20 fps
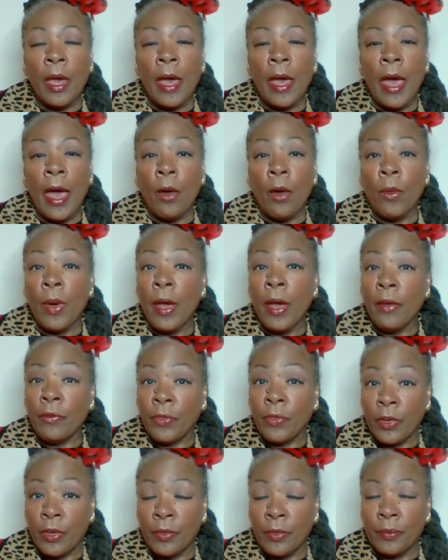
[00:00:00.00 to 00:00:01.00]

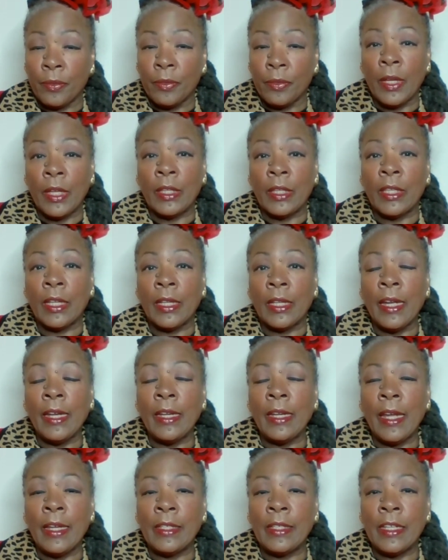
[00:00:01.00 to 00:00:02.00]
However, in the
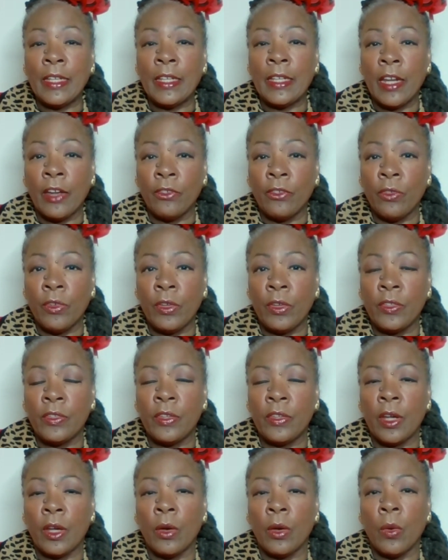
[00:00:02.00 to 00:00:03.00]
late
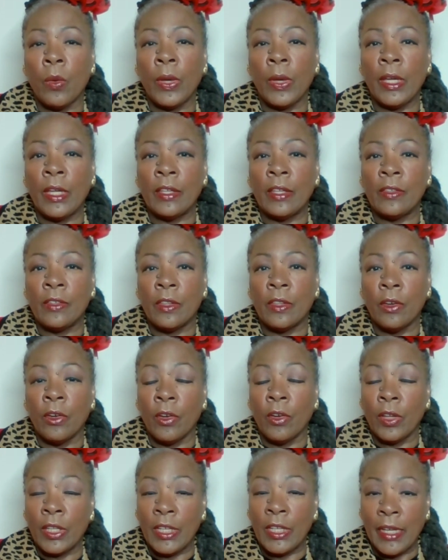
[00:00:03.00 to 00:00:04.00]
1800s and going into the
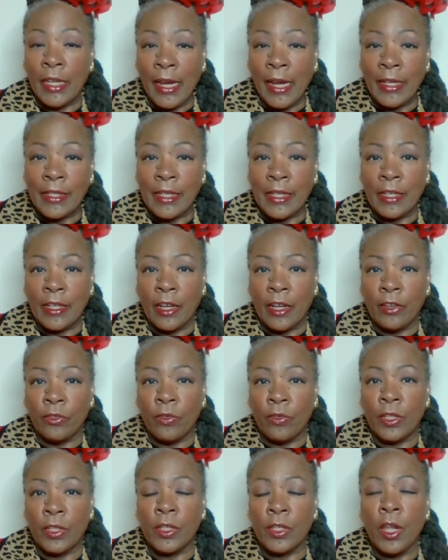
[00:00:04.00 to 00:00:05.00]
early
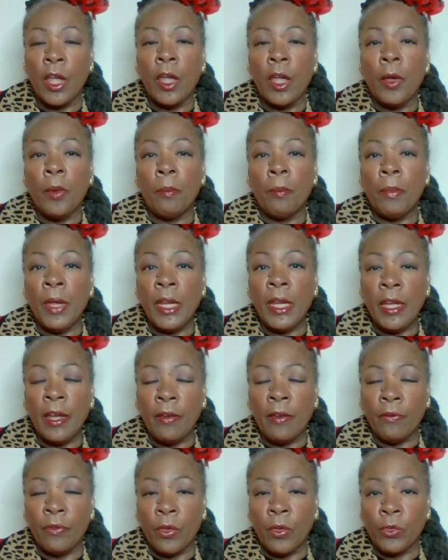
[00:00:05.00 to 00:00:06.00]
1900s, many
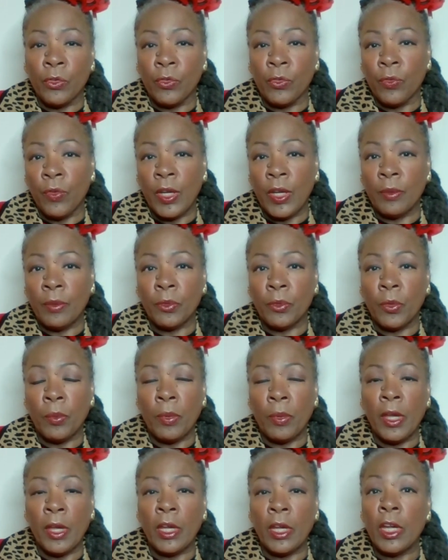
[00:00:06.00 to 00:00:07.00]
of those freedoms were
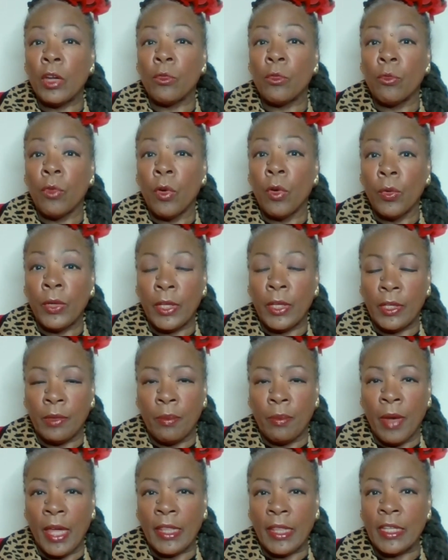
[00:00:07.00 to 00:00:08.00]
being eroded
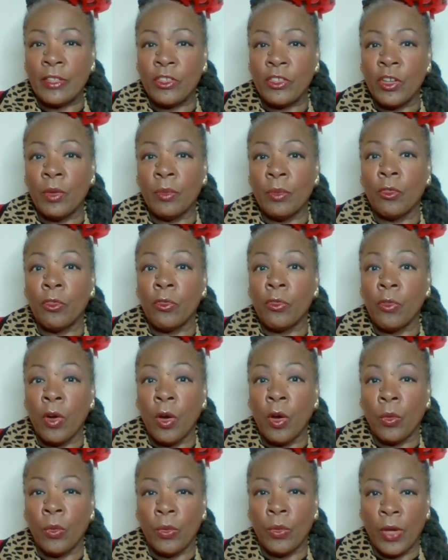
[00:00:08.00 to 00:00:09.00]
by the Jim
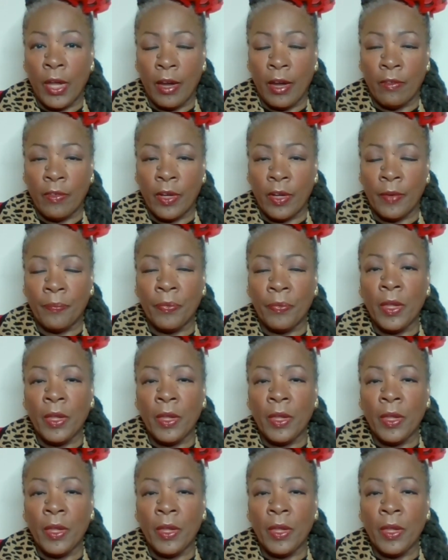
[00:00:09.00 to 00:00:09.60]
Crow era.